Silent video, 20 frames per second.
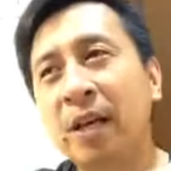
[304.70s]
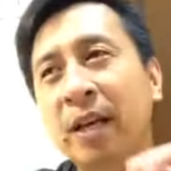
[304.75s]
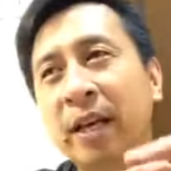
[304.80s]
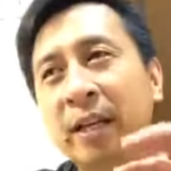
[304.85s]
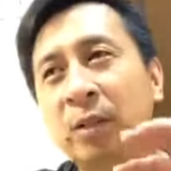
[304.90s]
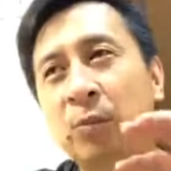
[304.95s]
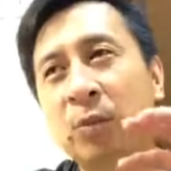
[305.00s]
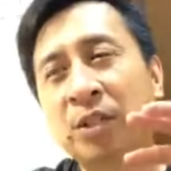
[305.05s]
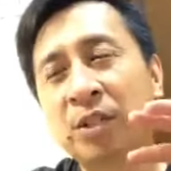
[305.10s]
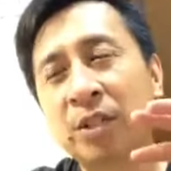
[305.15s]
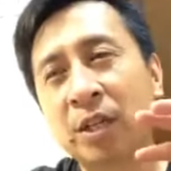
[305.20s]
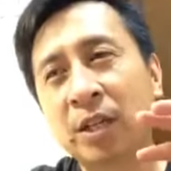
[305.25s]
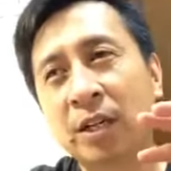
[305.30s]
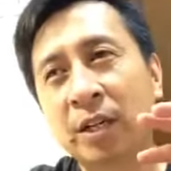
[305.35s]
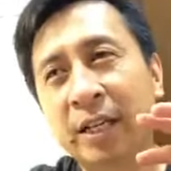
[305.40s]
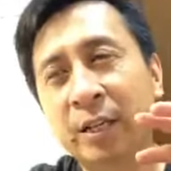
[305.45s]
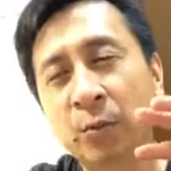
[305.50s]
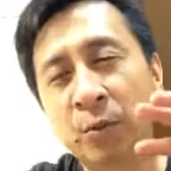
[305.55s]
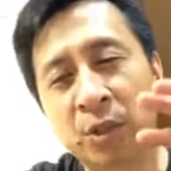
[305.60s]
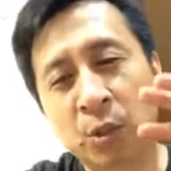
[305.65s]
it was
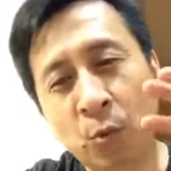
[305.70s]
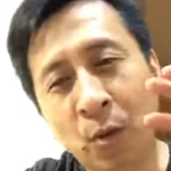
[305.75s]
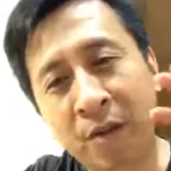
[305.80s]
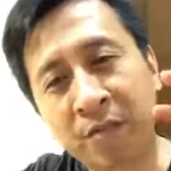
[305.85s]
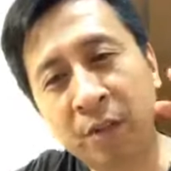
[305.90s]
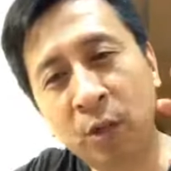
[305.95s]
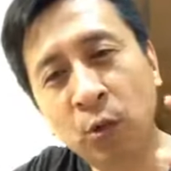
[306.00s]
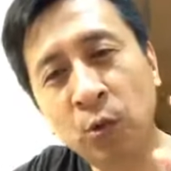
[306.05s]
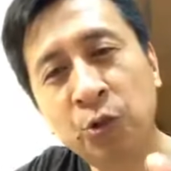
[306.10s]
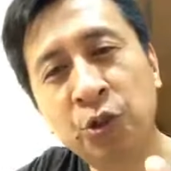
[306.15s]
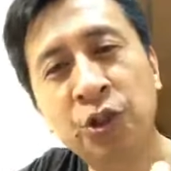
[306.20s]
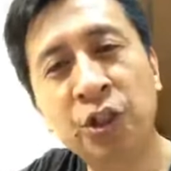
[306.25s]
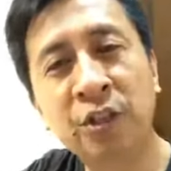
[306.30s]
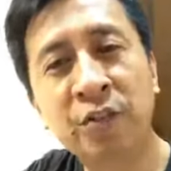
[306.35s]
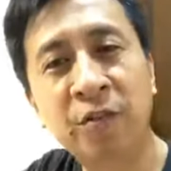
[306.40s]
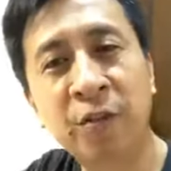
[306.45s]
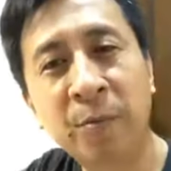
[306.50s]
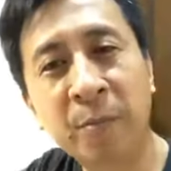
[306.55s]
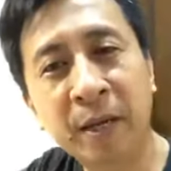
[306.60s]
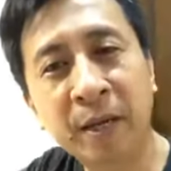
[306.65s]
a revolution
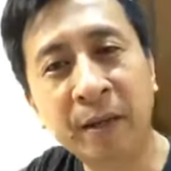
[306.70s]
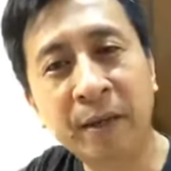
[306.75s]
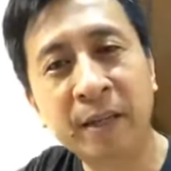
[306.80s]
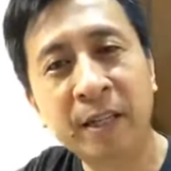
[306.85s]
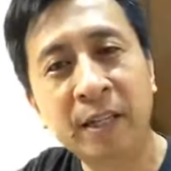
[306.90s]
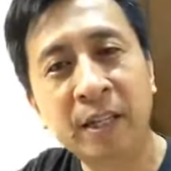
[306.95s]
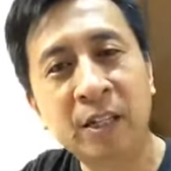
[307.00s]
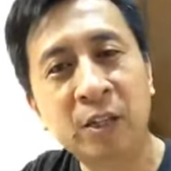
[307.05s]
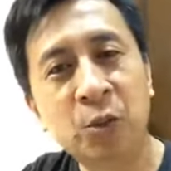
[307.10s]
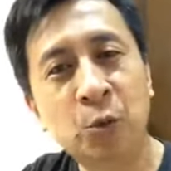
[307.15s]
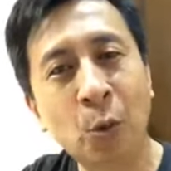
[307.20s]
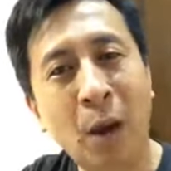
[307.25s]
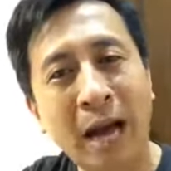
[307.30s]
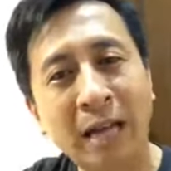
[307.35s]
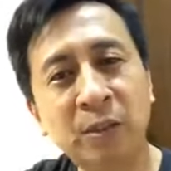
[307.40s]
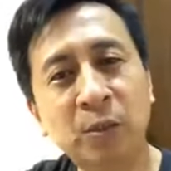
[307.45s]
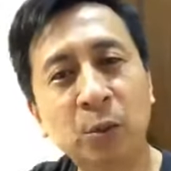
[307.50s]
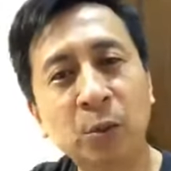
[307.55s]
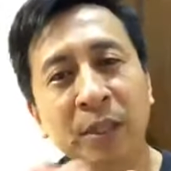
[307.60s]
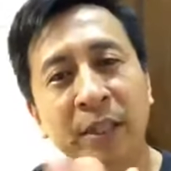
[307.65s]
for me to
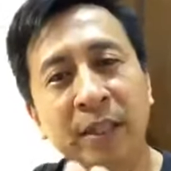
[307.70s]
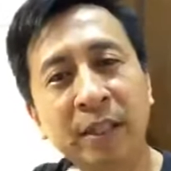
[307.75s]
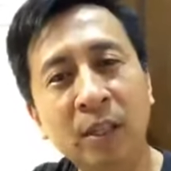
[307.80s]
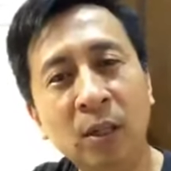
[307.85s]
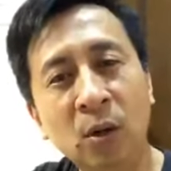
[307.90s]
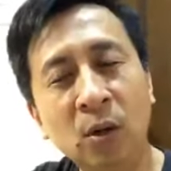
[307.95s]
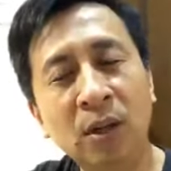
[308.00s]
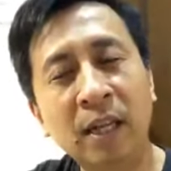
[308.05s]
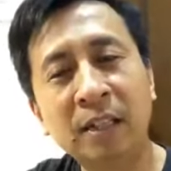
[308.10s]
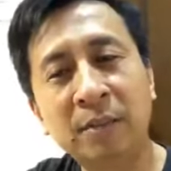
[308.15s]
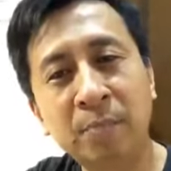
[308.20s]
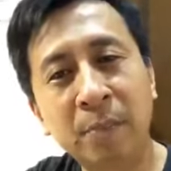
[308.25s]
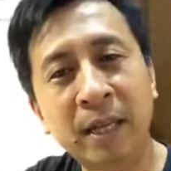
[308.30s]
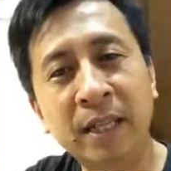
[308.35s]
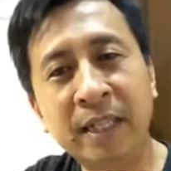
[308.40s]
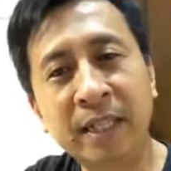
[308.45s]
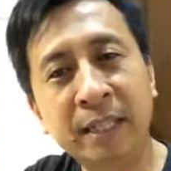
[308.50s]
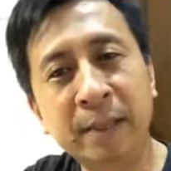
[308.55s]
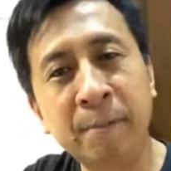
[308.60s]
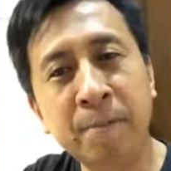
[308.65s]
actually look at
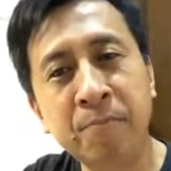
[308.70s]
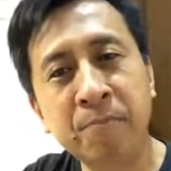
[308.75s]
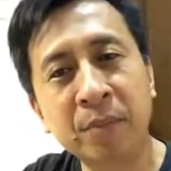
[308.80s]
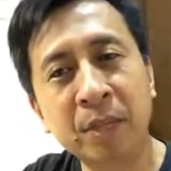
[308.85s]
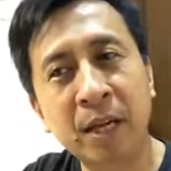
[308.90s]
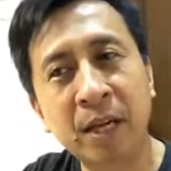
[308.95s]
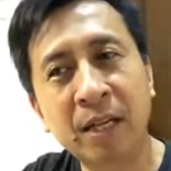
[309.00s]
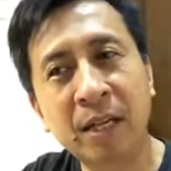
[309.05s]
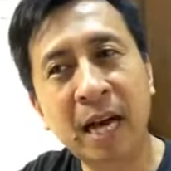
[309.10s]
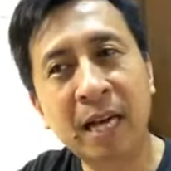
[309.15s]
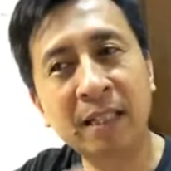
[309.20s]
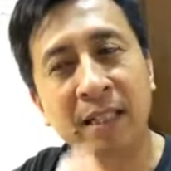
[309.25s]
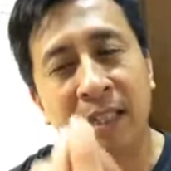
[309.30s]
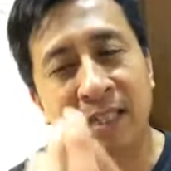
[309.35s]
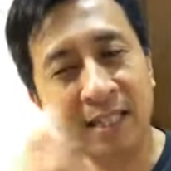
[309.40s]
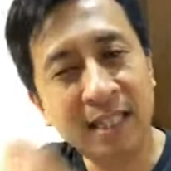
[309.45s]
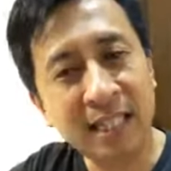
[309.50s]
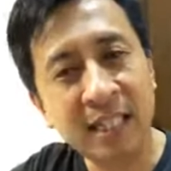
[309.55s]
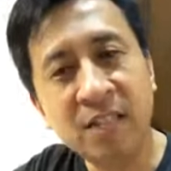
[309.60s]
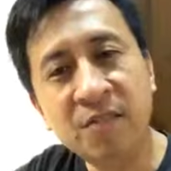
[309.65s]
money not
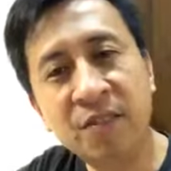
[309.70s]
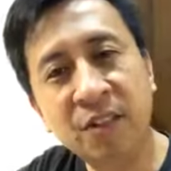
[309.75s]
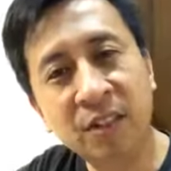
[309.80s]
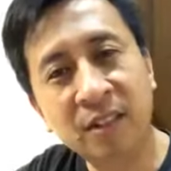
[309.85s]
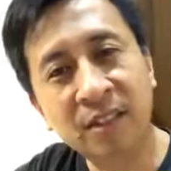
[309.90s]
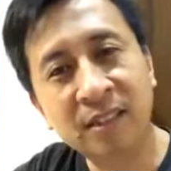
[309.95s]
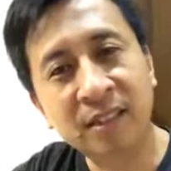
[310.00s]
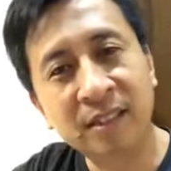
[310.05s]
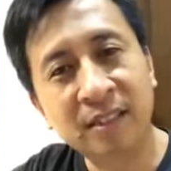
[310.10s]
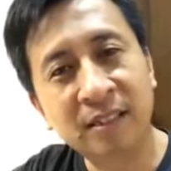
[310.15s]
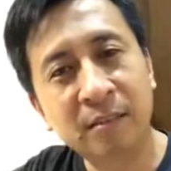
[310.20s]
as evil,